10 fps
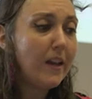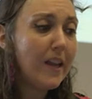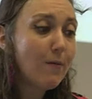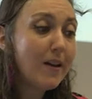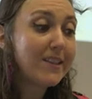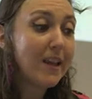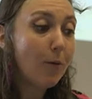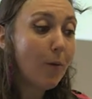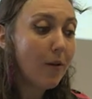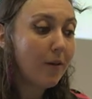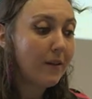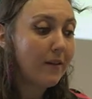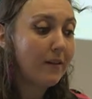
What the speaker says: He writes that, quote,